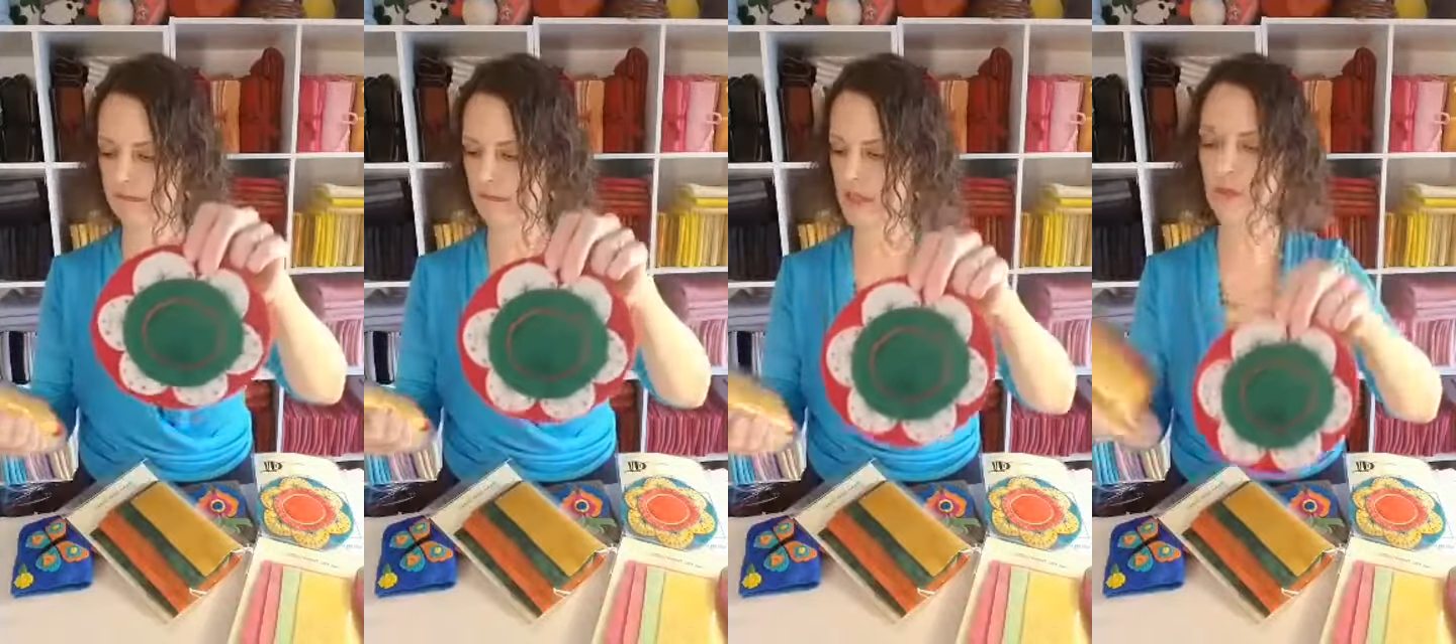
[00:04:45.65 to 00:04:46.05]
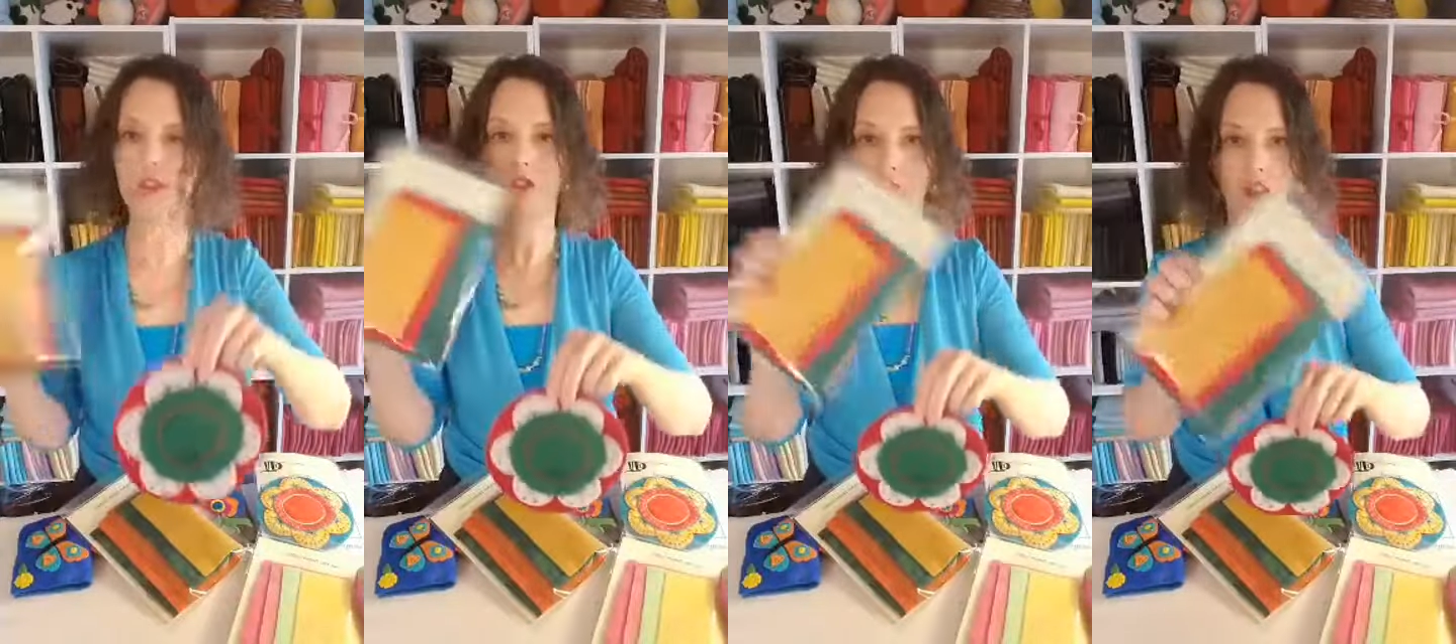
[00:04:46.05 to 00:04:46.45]
this one
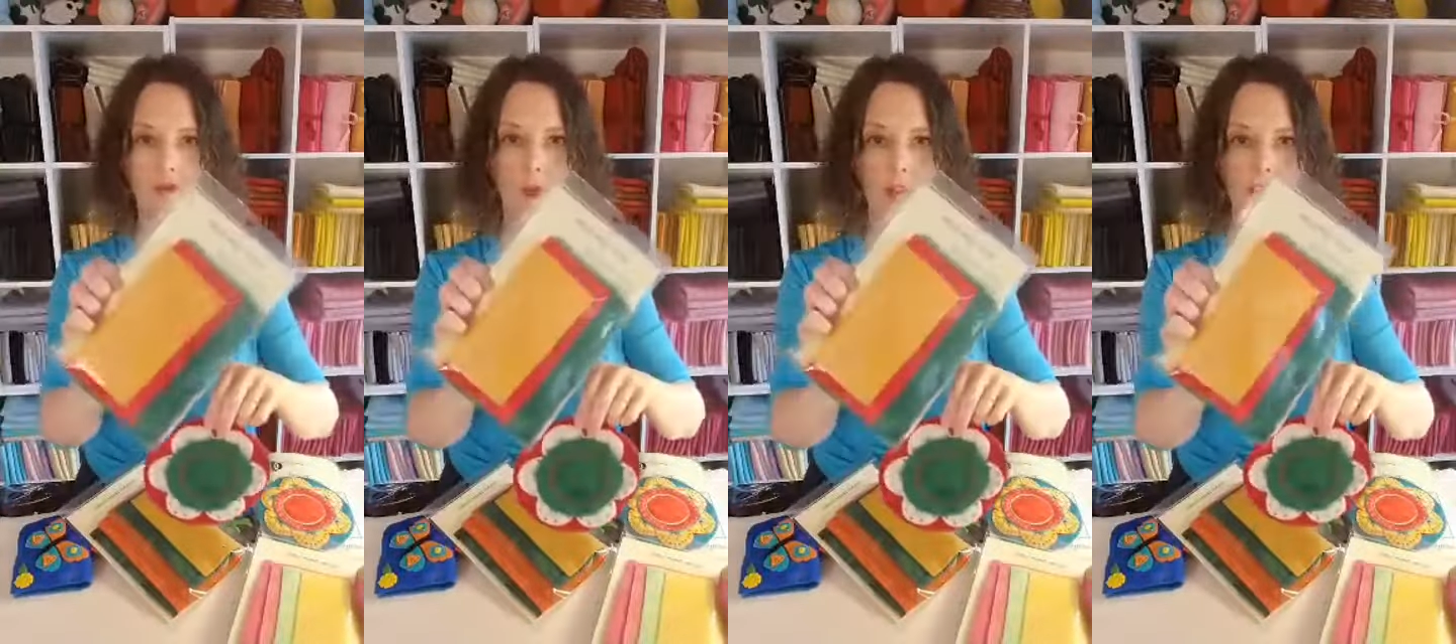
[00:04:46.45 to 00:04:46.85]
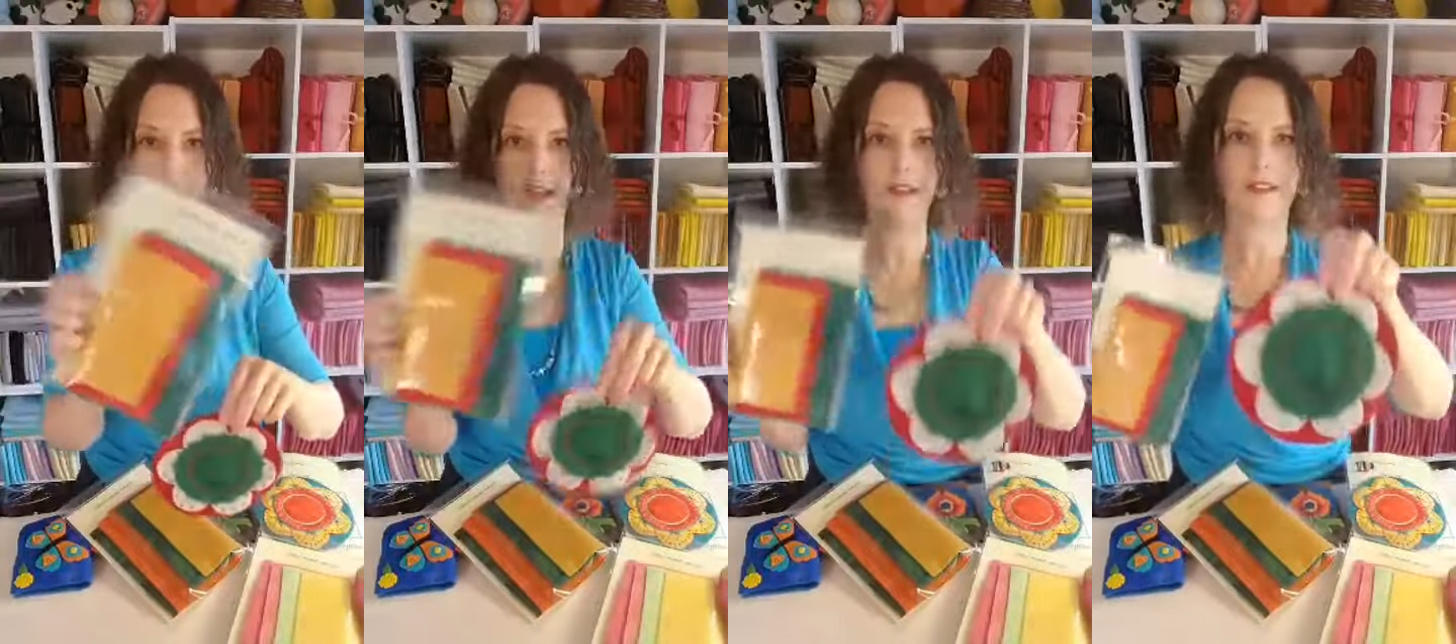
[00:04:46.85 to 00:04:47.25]
should have white in
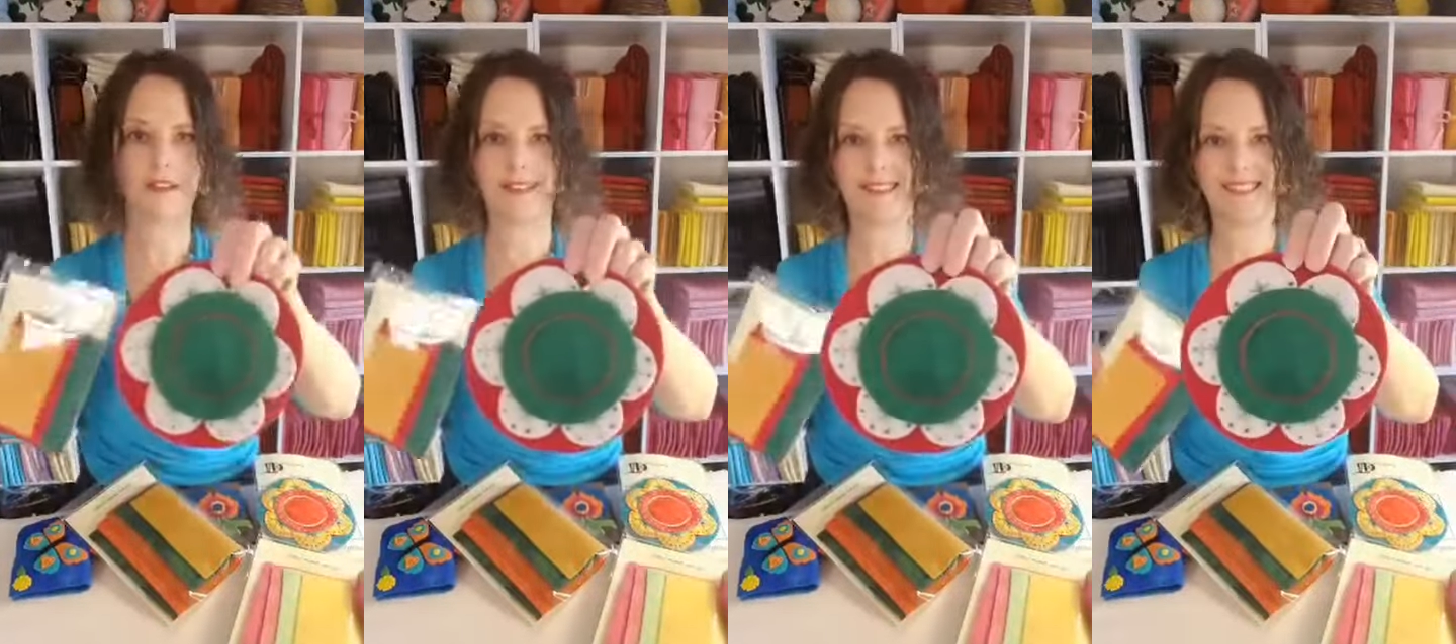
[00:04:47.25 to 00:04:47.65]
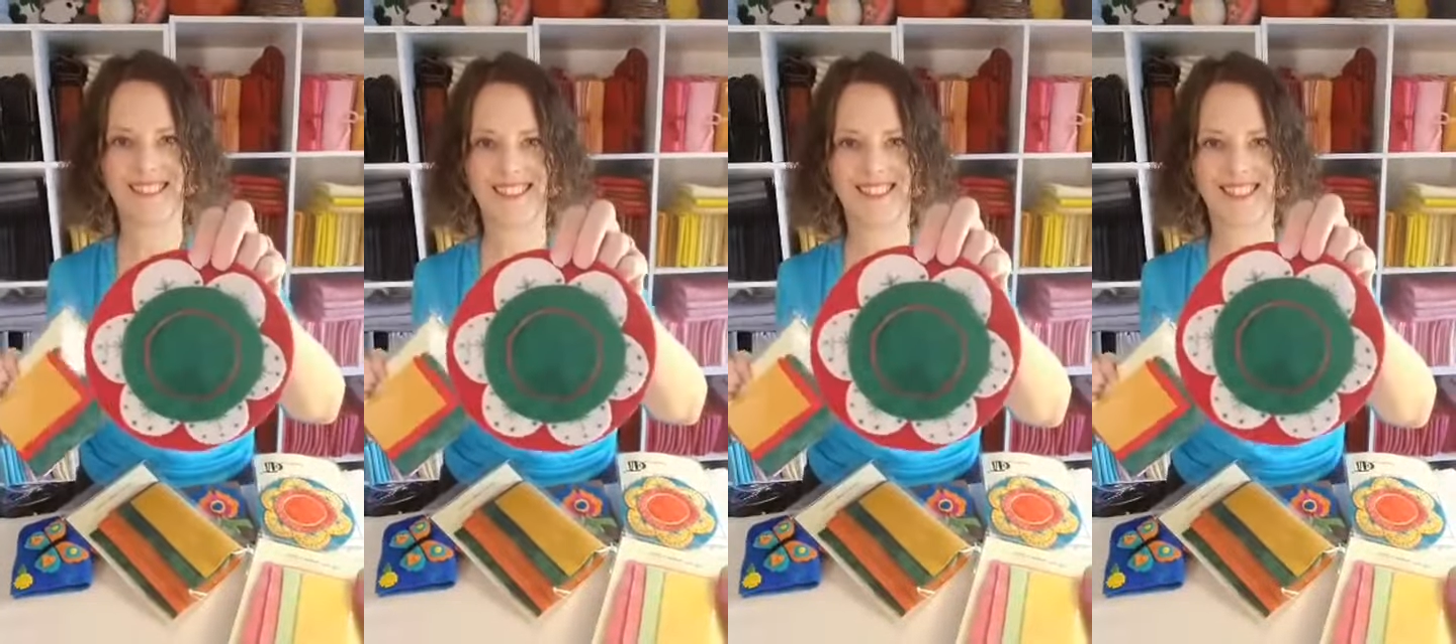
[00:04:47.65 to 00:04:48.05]
it,
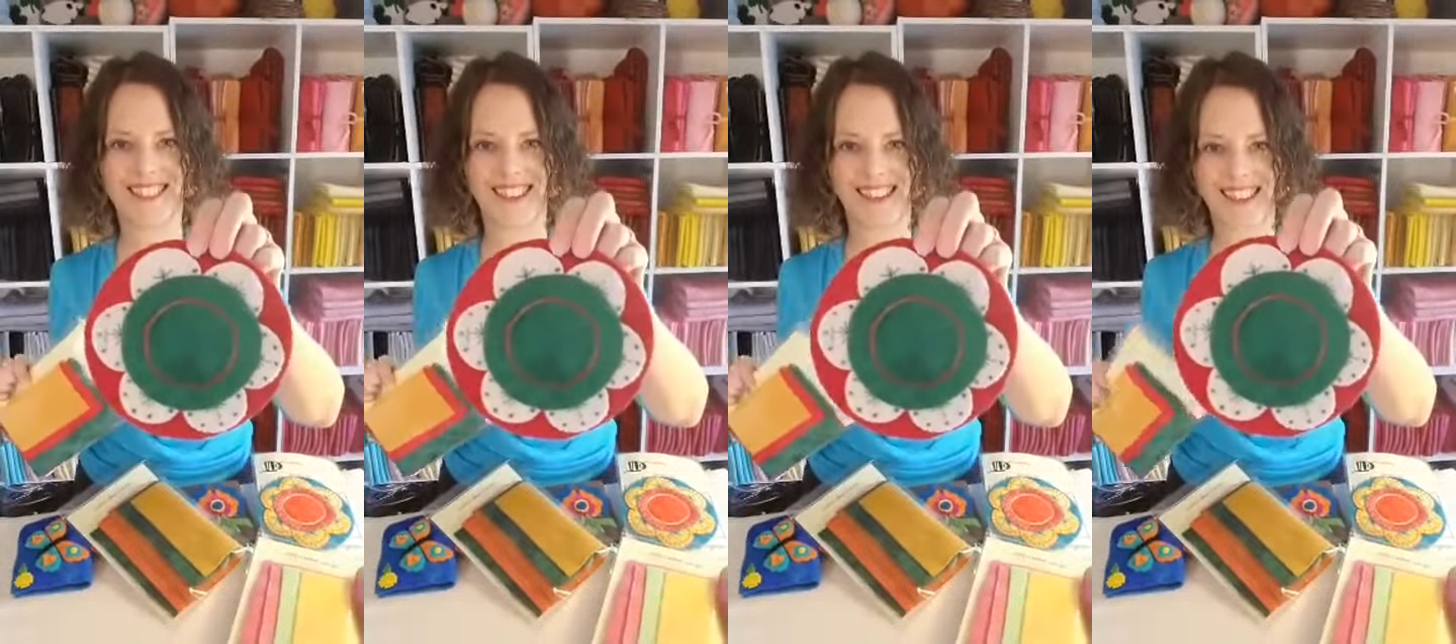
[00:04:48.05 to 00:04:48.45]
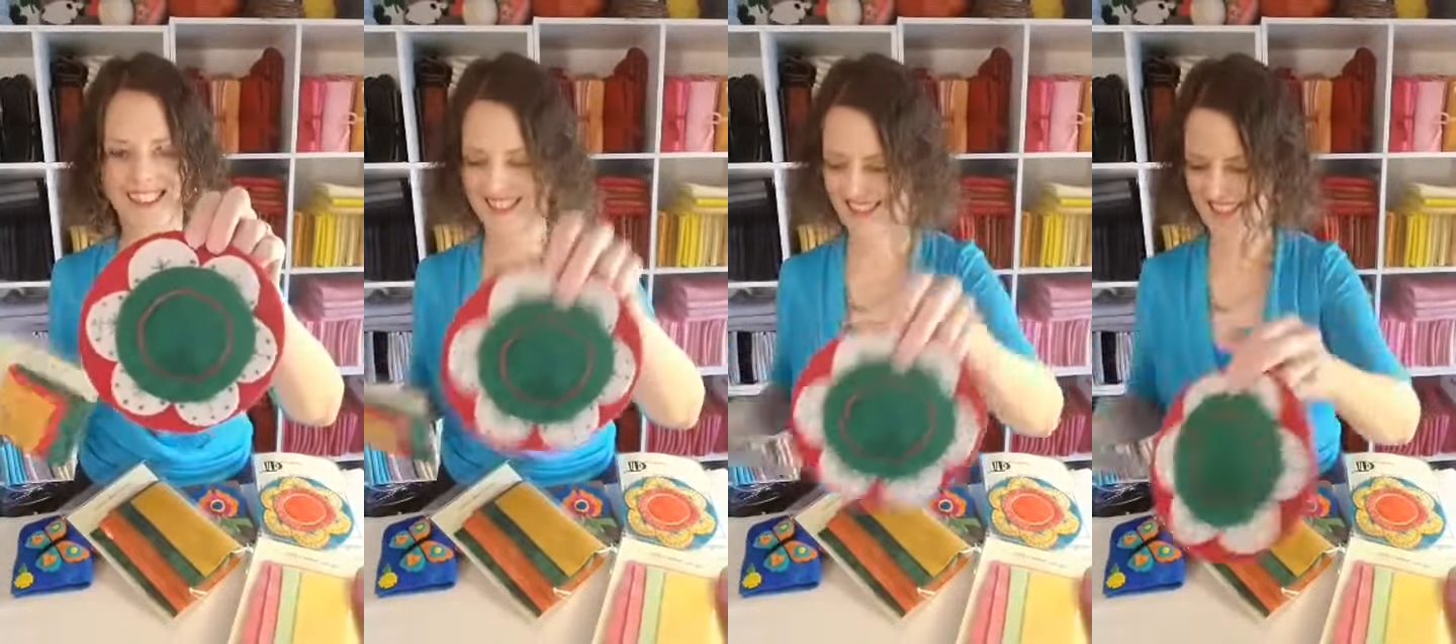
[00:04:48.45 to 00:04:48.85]
so it looks like
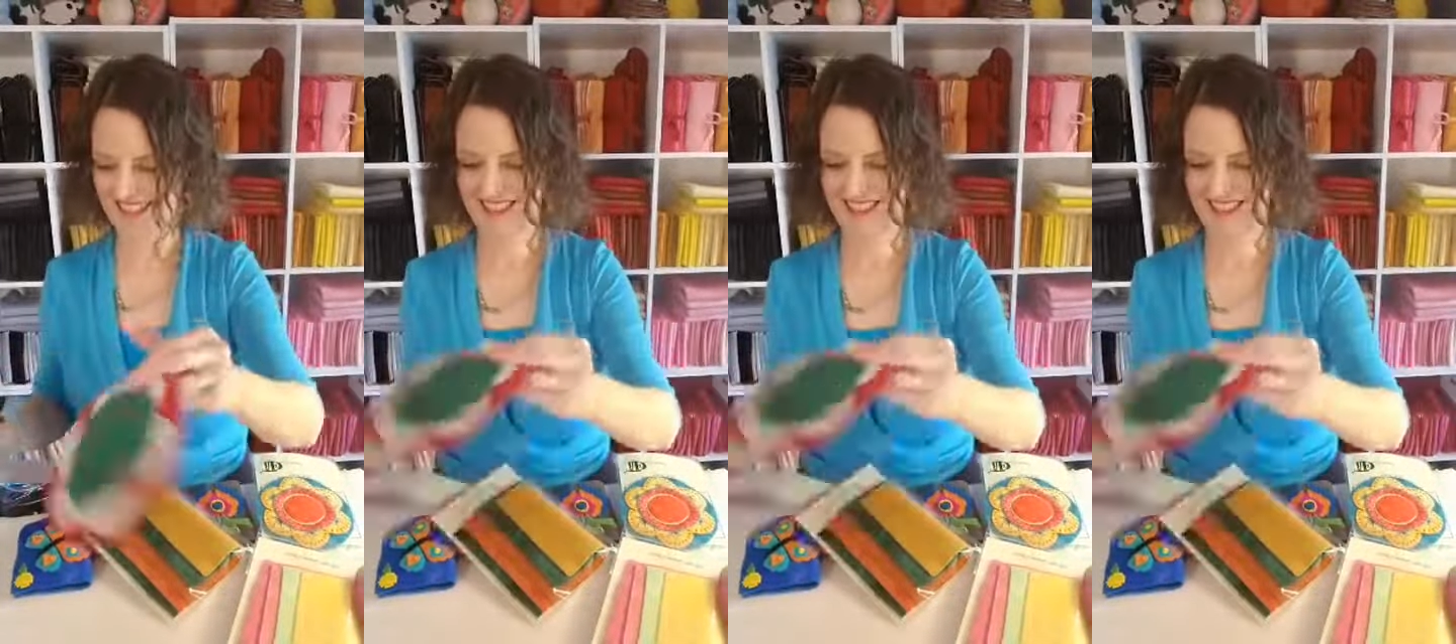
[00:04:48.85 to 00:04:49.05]
this.